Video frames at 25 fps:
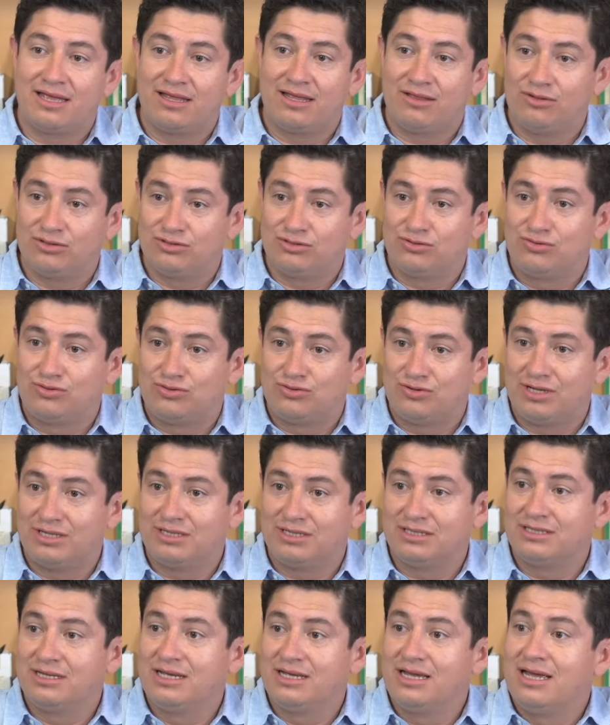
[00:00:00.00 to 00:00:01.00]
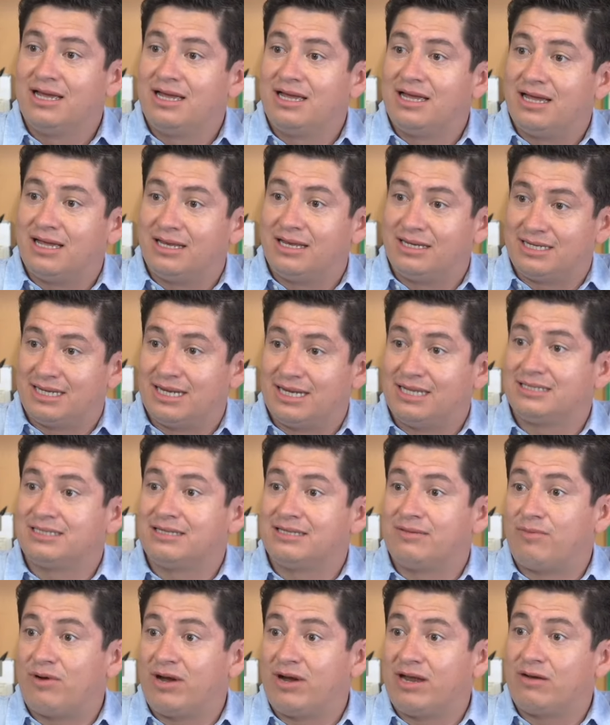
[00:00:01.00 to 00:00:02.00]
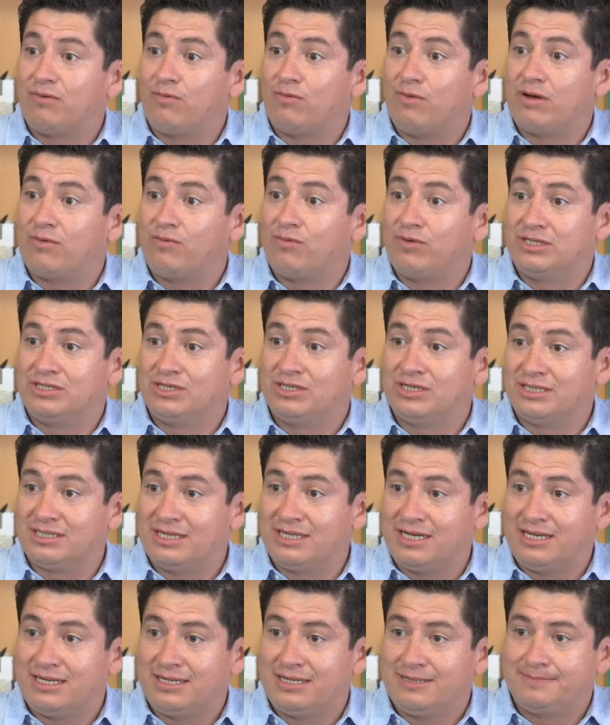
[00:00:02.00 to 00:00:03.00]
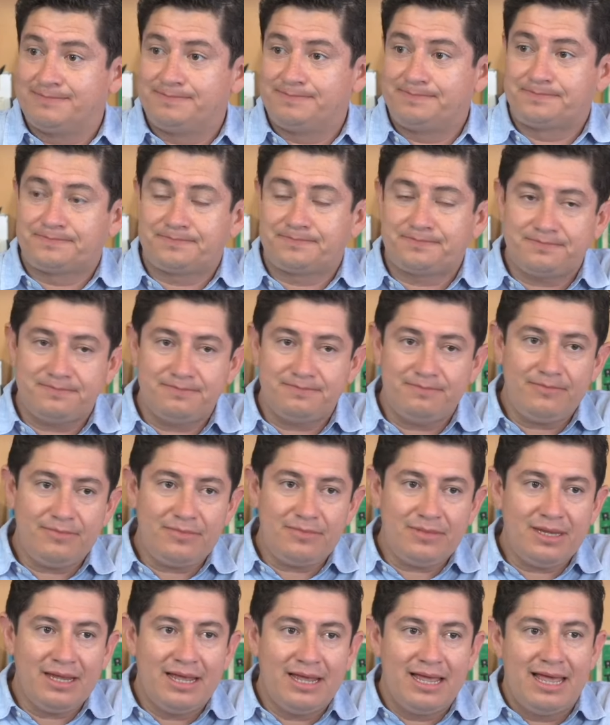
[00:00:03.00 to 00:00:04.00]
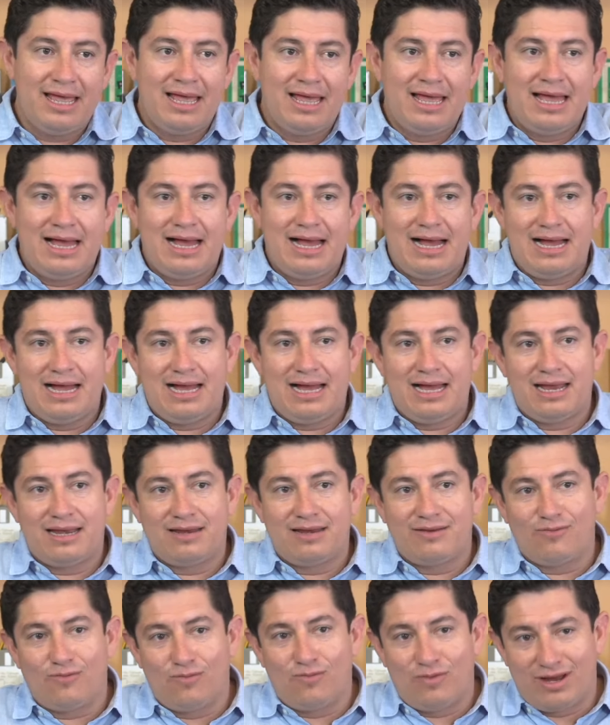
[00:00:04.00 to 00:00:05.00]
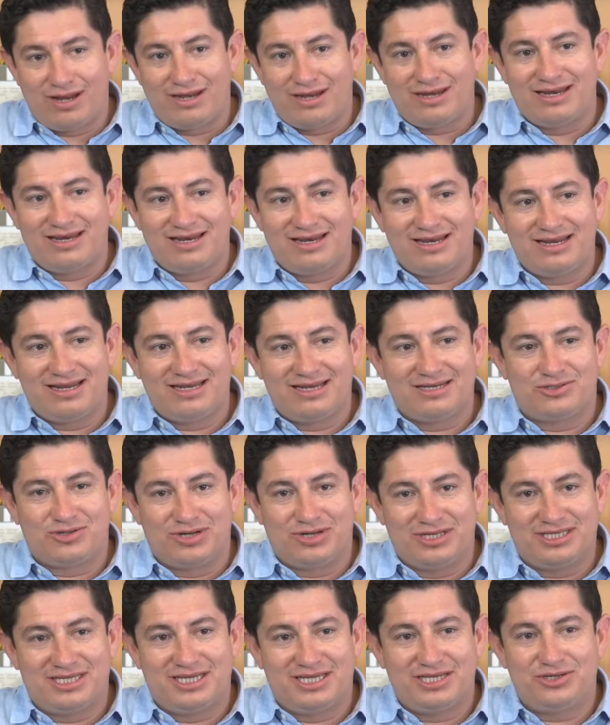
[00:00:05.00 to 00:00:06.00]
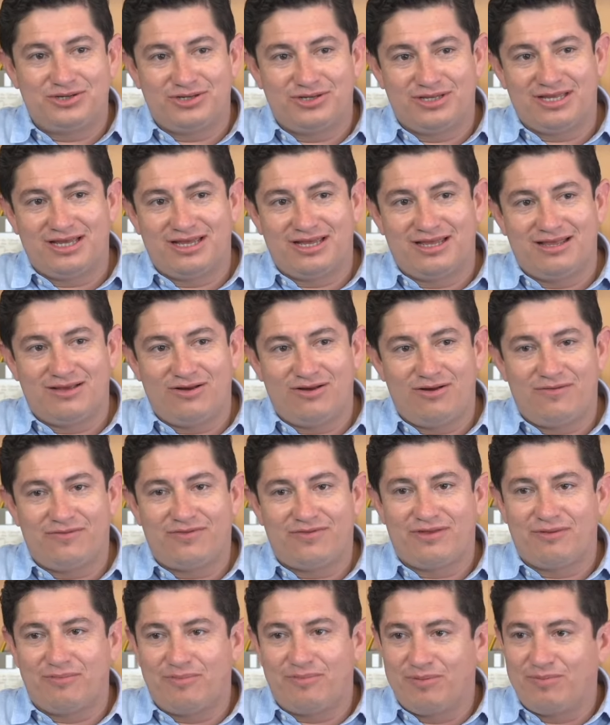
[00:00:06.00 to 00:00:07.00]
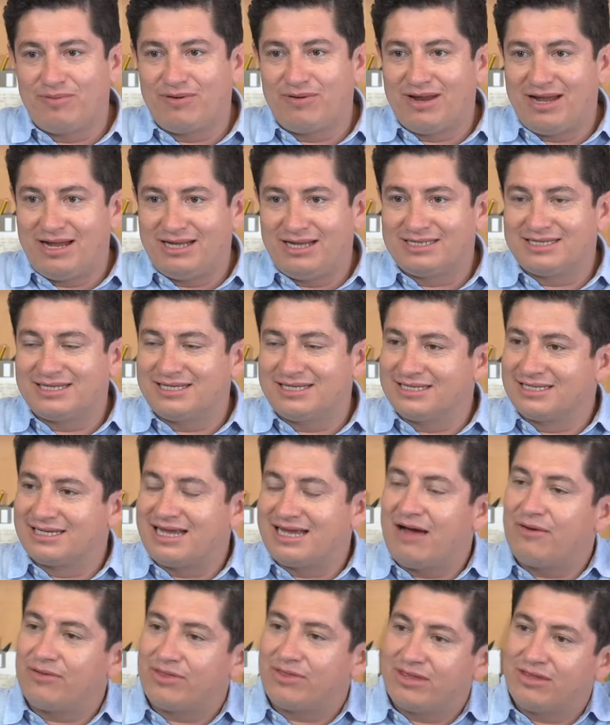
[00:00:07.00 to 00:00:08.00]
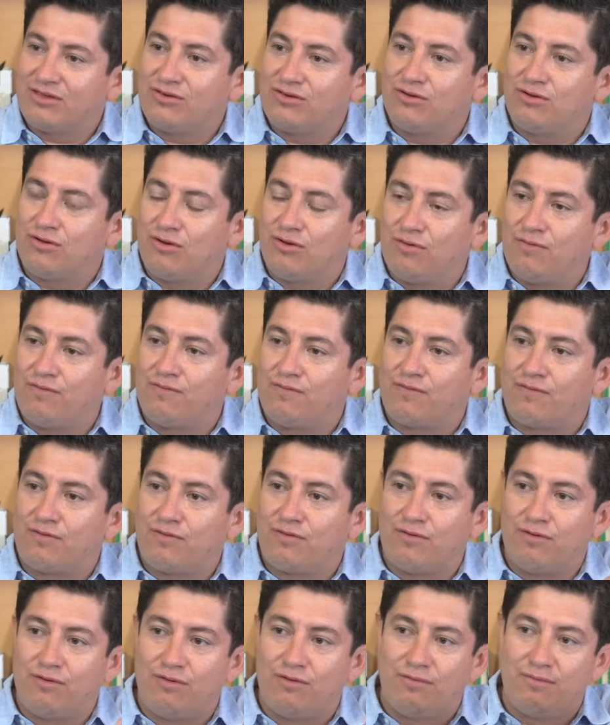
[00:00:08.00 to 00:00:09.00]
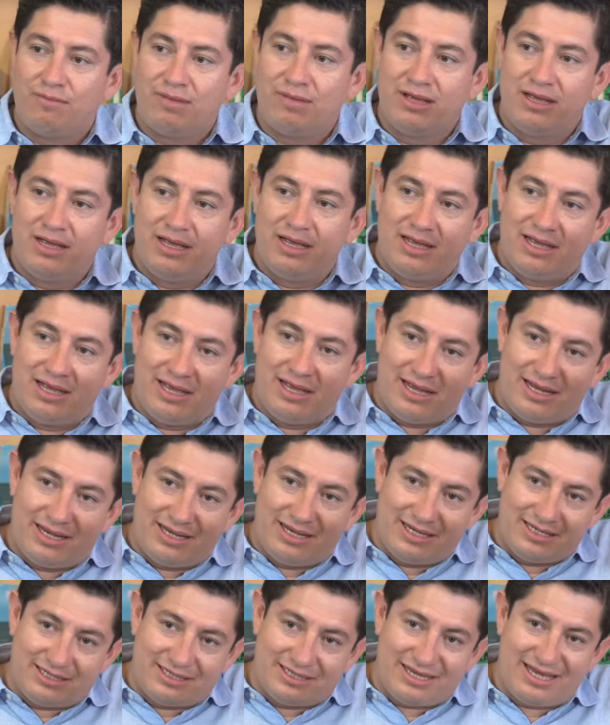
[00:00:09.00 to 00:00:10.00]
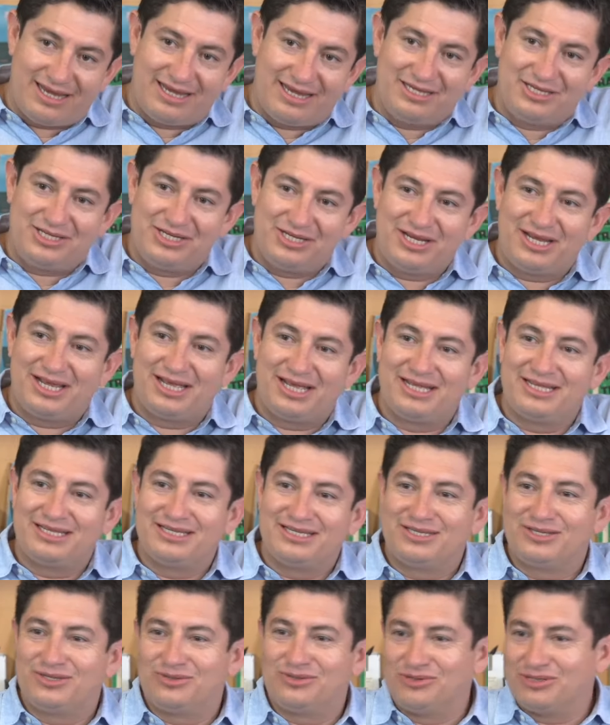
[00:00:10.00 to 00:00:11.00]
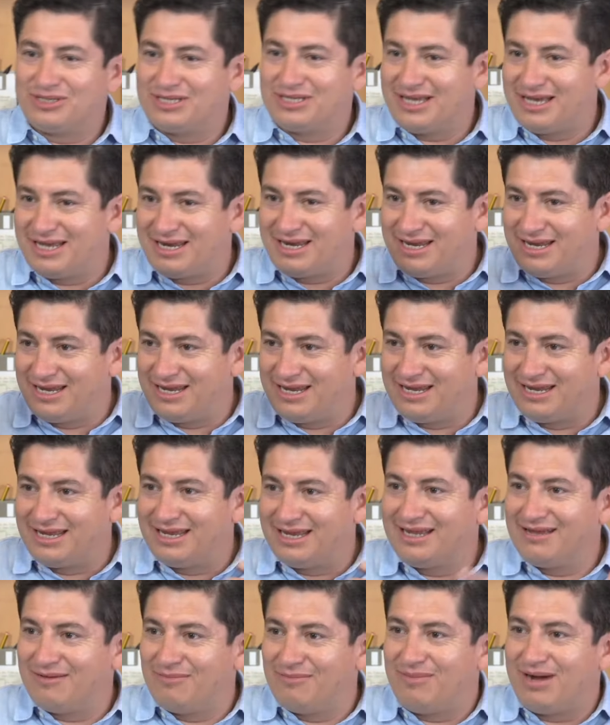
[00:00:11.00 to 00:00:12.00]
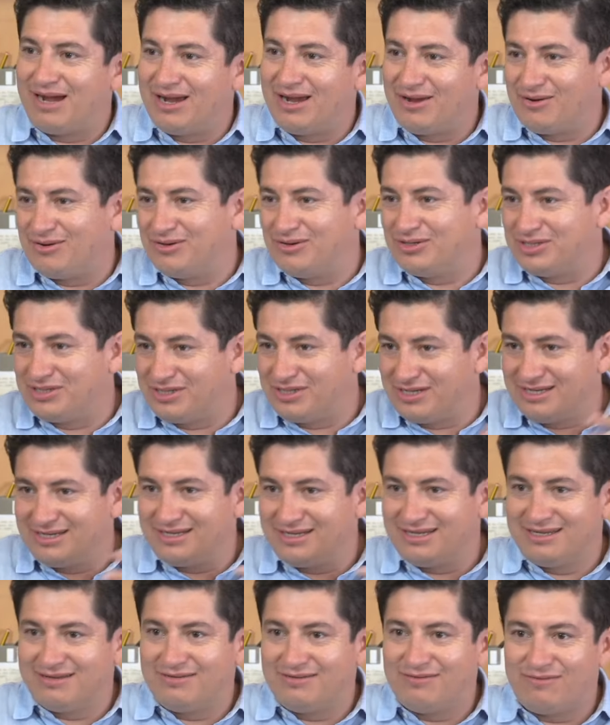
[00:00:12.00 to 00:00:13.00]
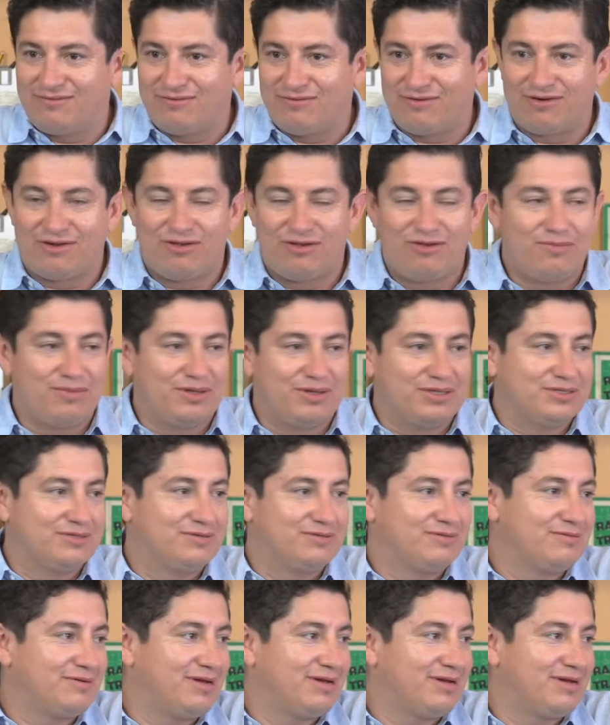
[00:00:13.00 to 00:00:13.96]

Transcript: those nutrients and tells the brain what we just ate. And one transition that often people ask is, how did you go from studying chickens to studying biology for humans?